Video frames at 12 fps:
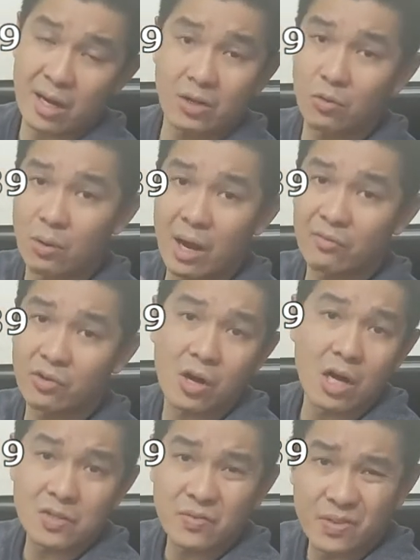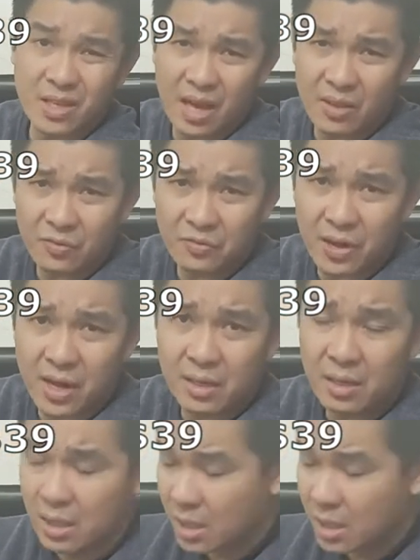I don't have the cost for the other fan.